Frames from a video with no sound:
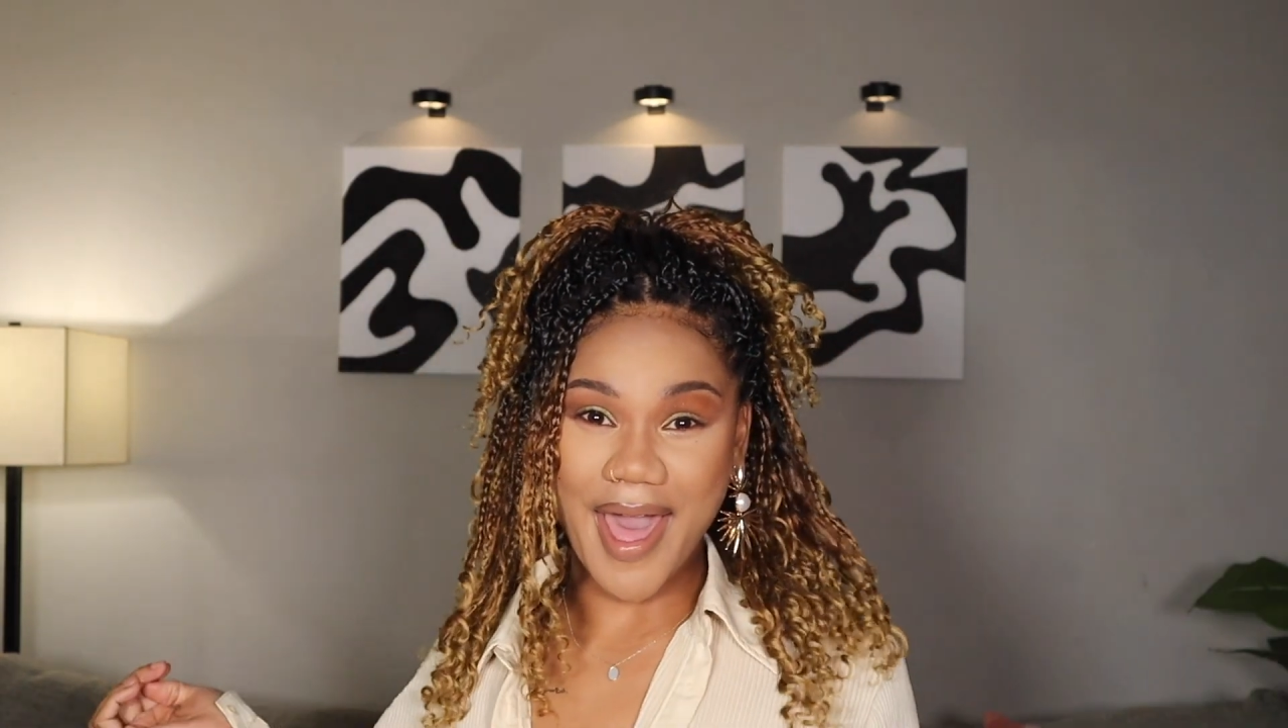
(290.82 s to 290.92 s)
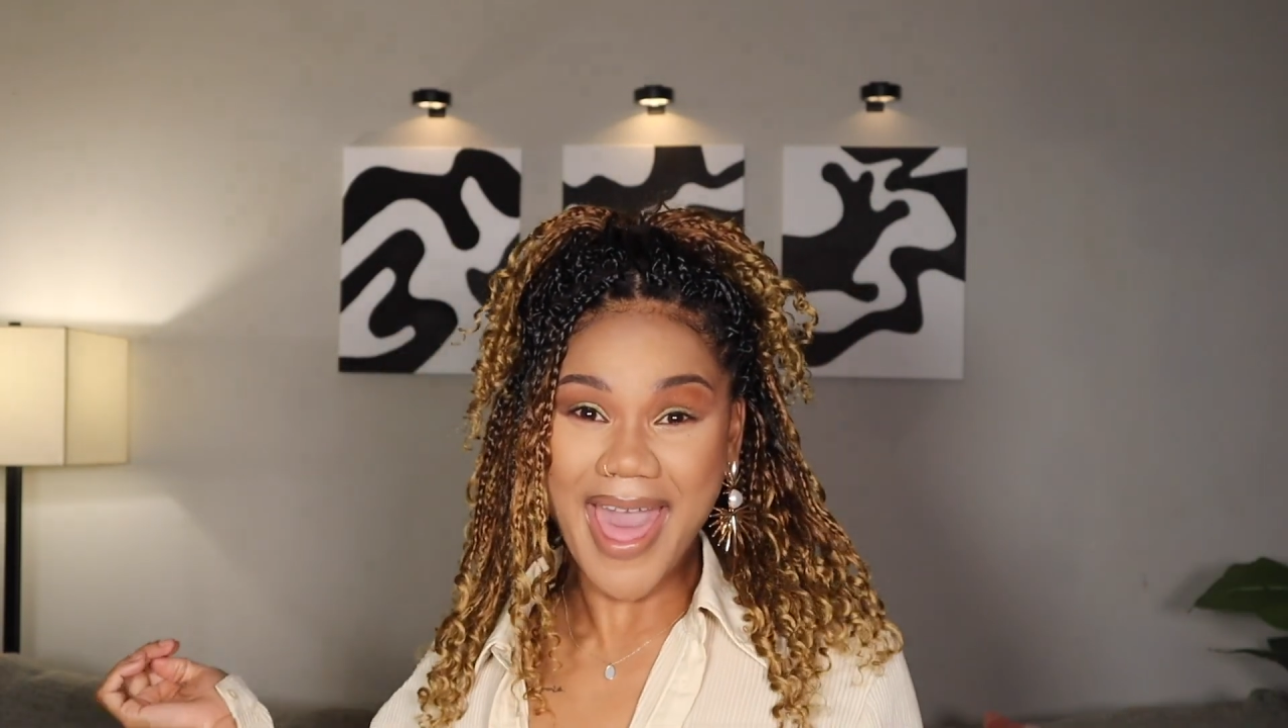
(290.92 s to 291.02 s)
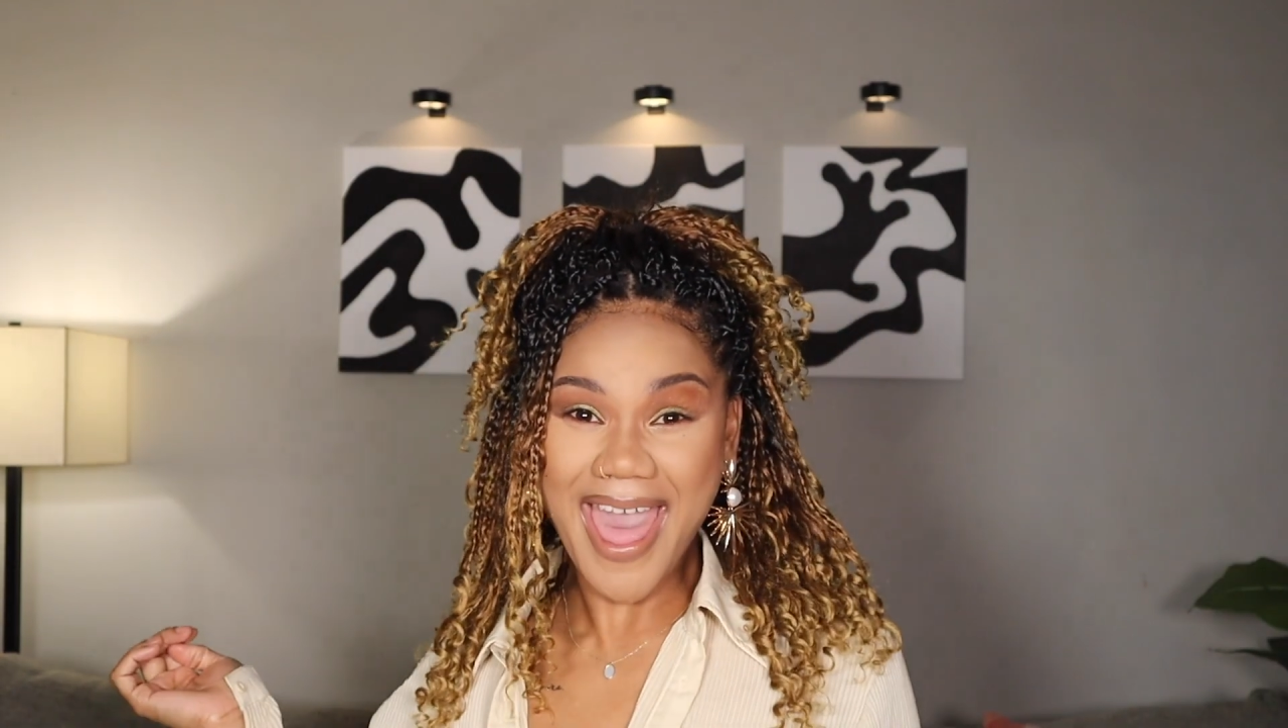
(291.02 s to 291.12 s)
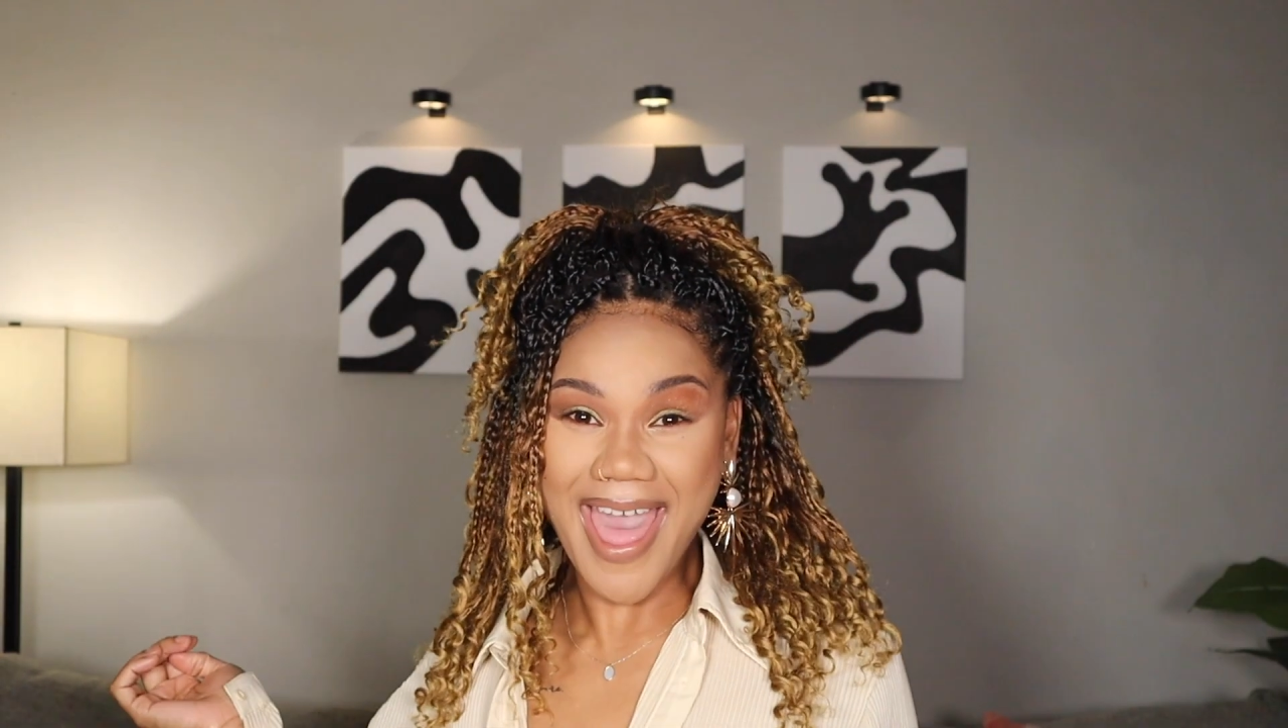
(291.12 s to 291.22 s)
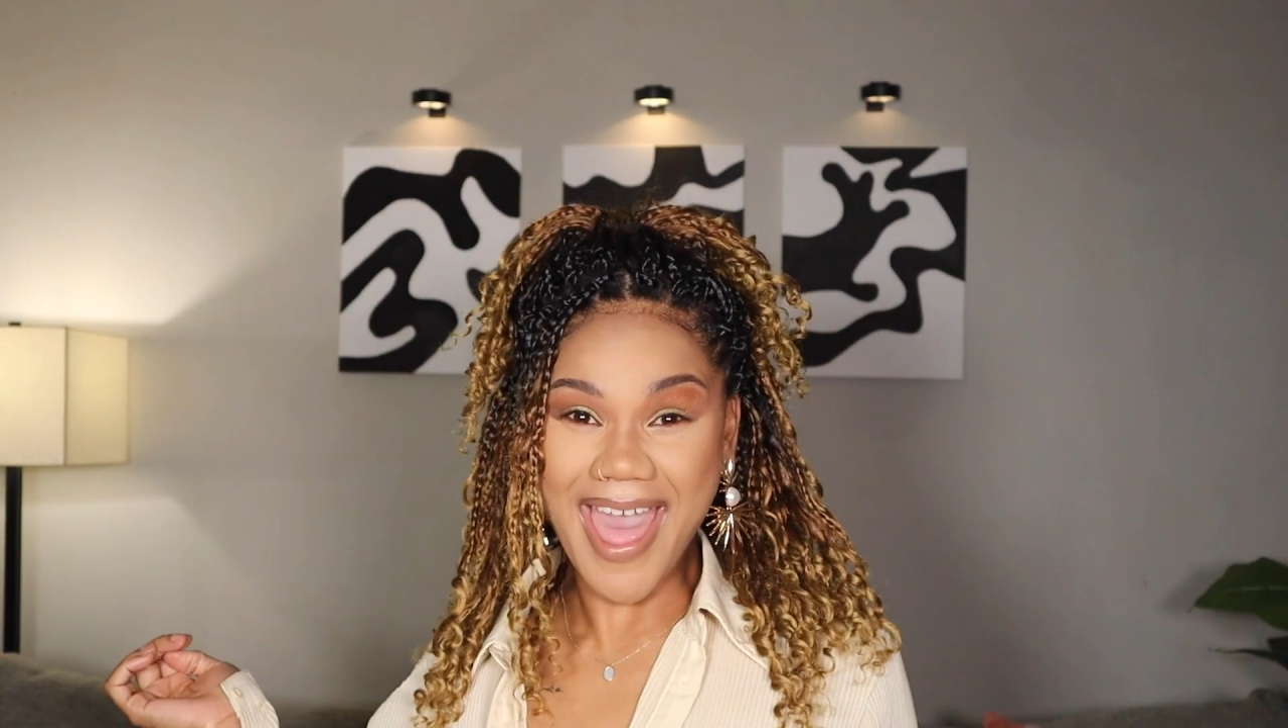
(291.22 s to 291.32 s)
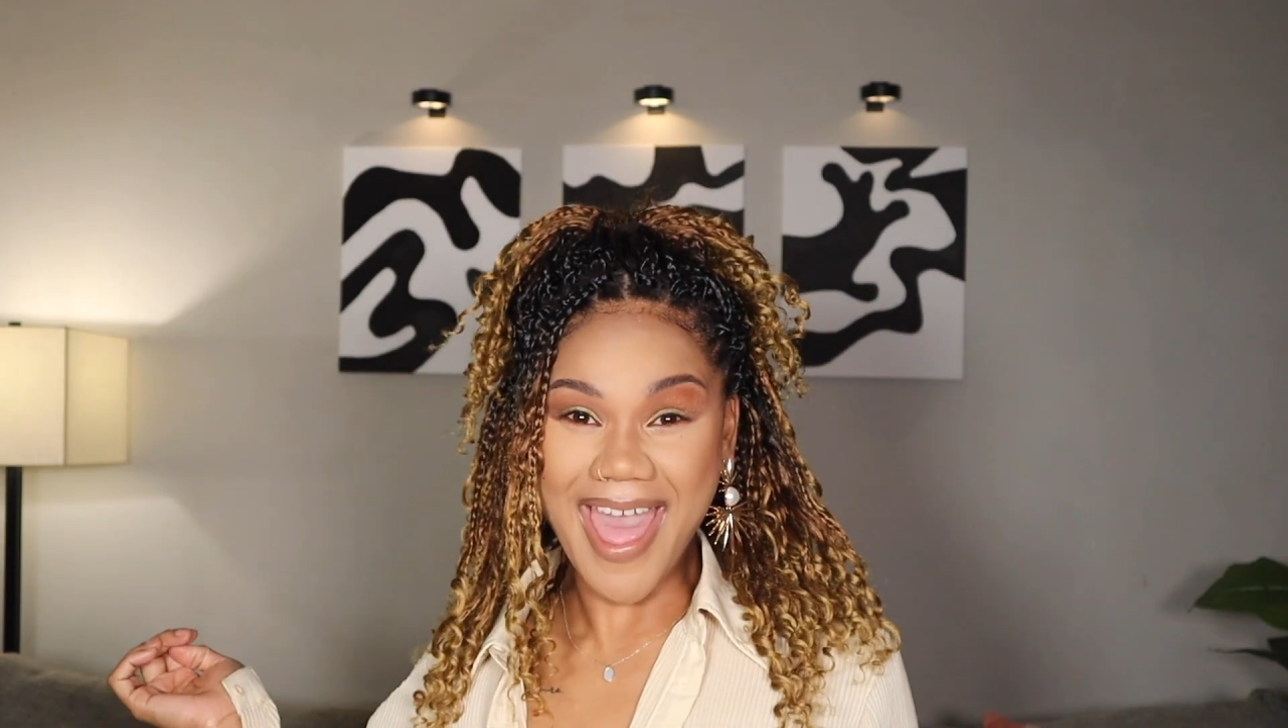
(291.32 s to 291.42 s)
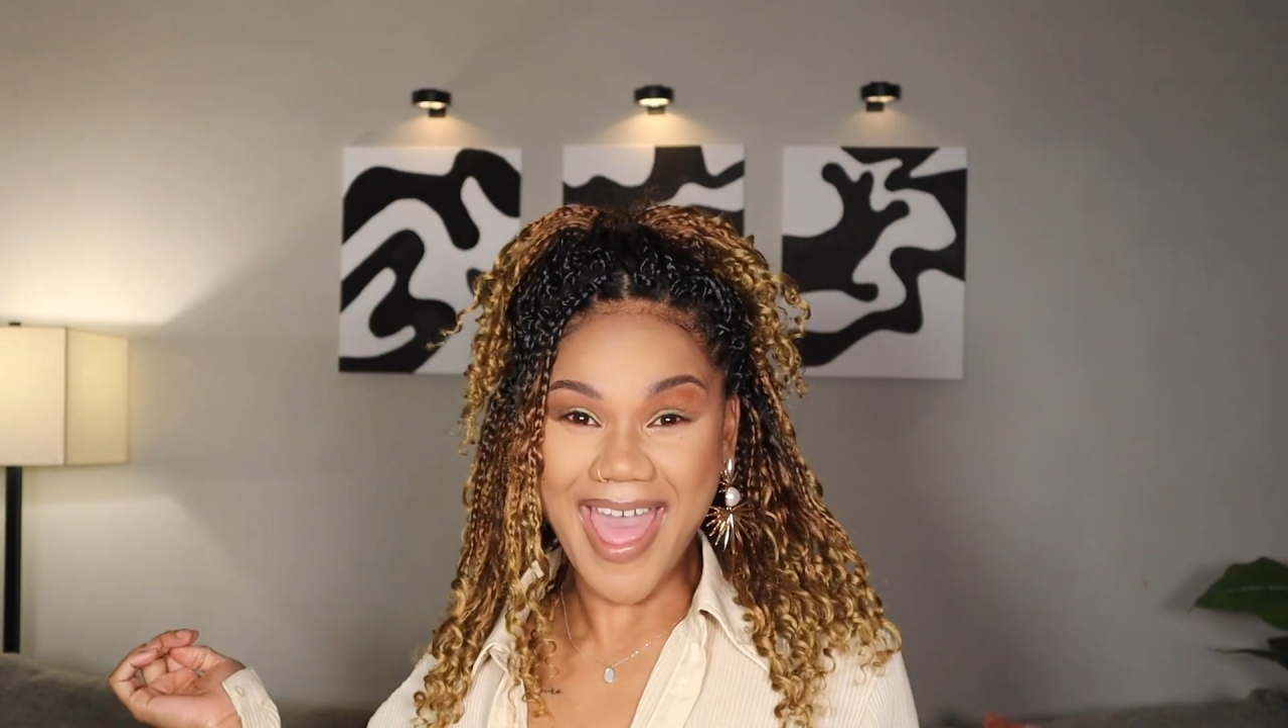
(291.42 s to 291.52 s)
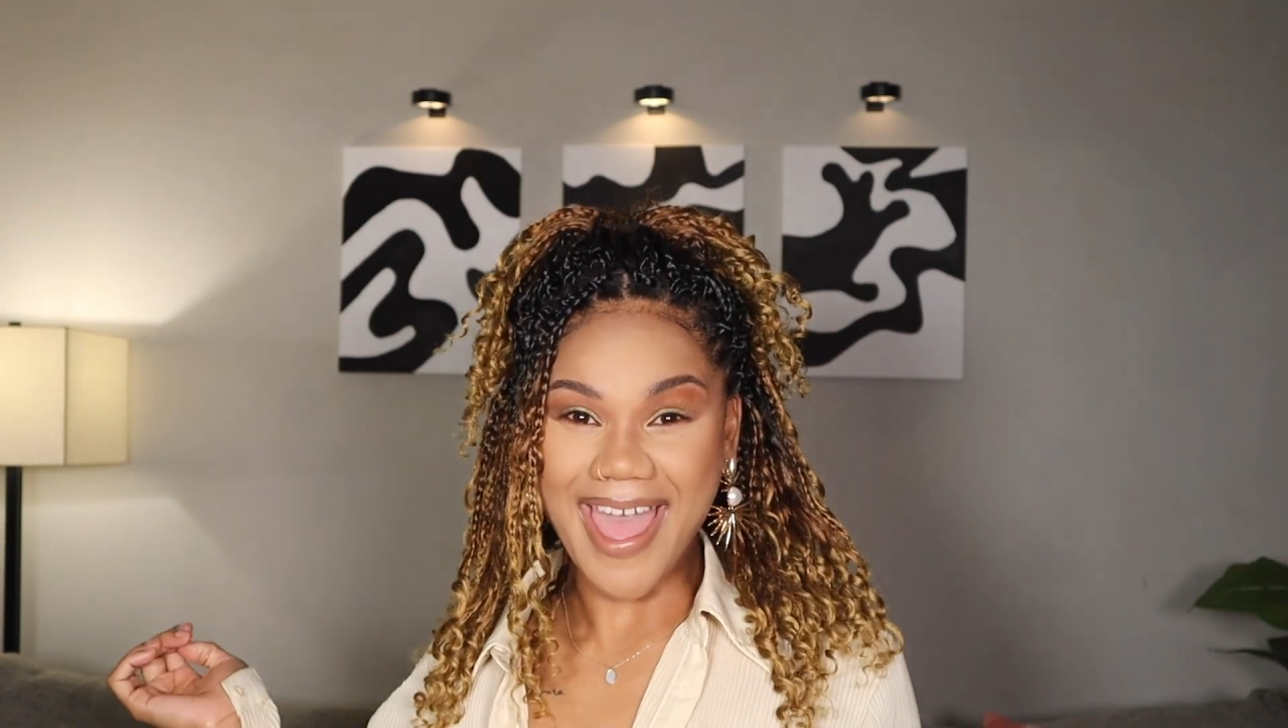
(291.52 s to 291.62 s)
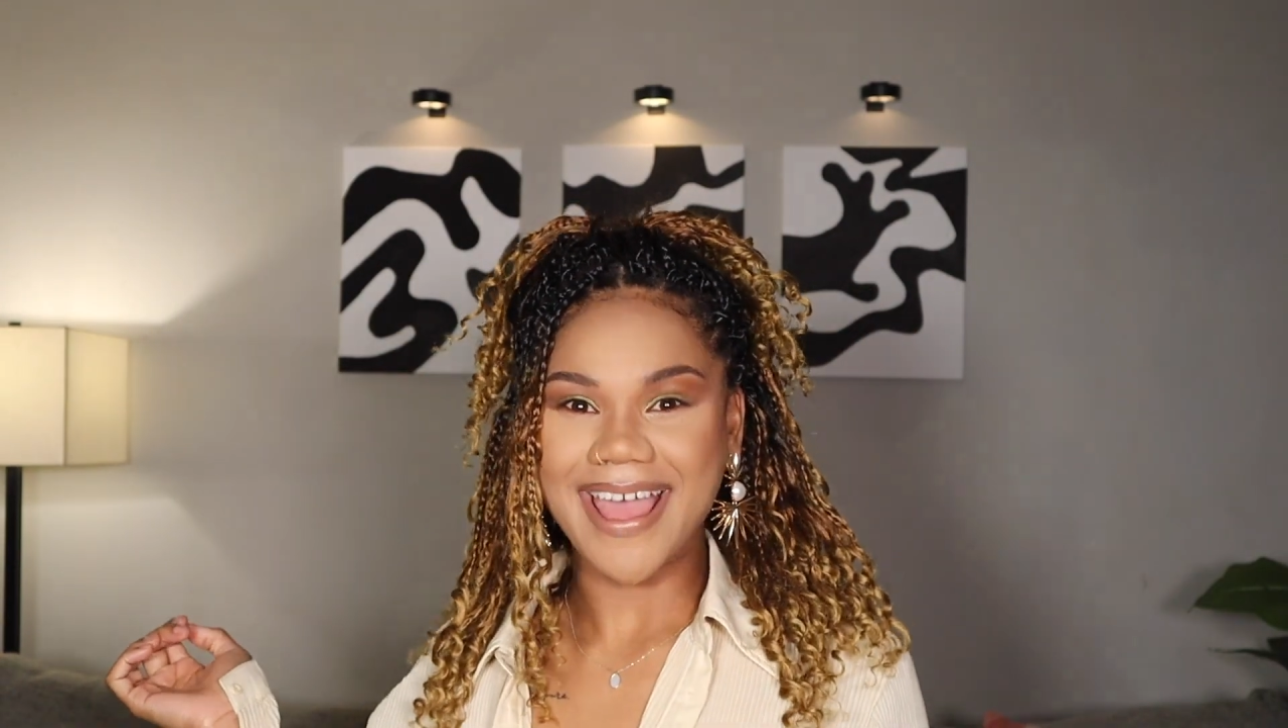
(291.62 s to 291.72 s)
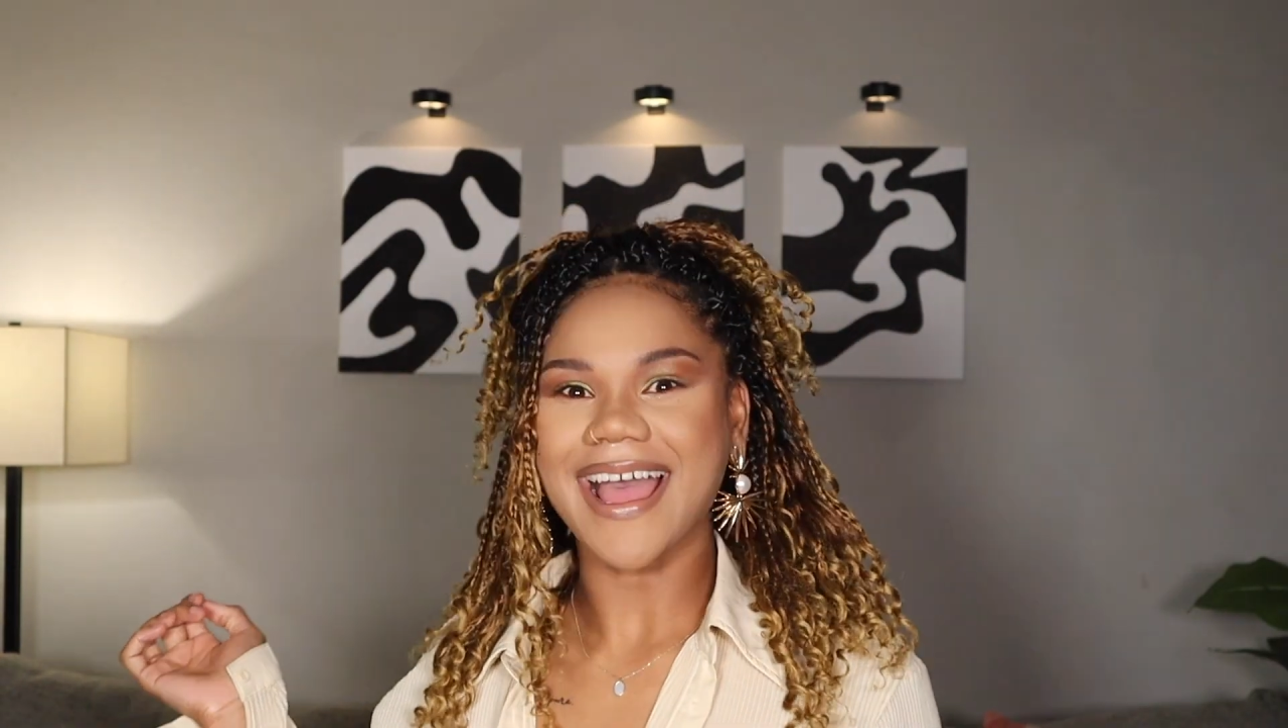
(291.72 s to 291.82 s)

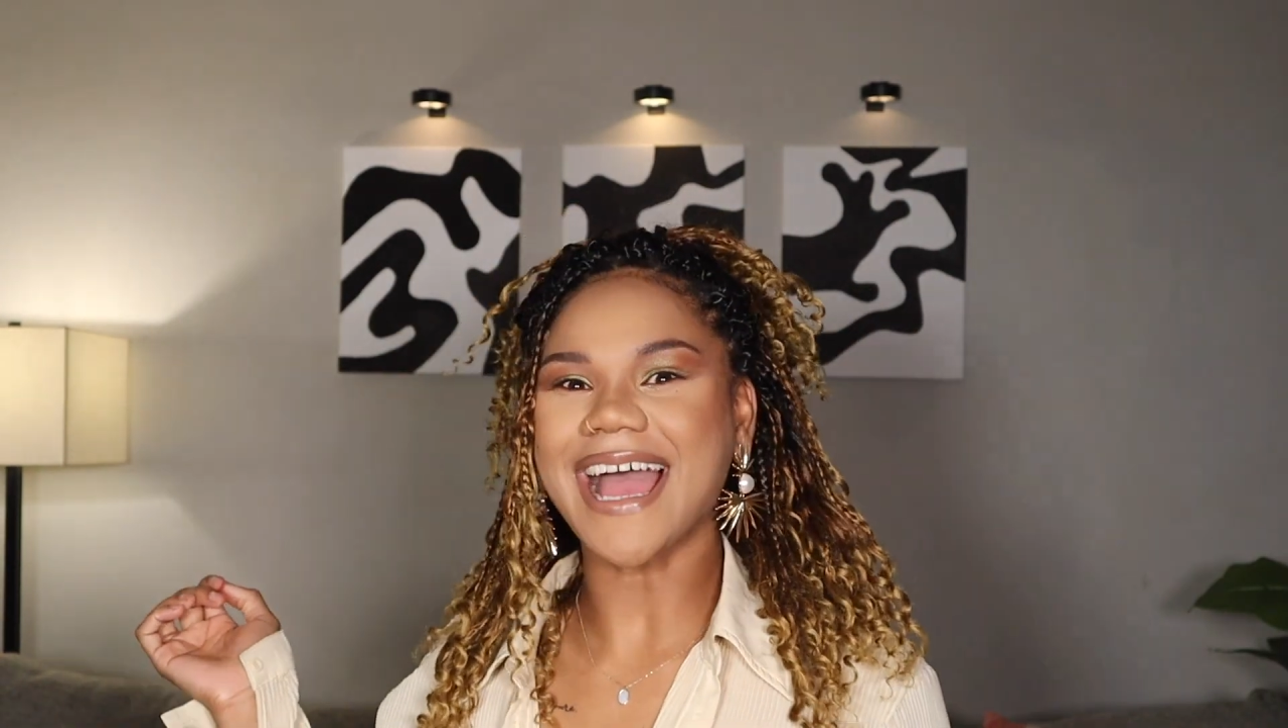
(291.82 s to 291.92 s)
ah!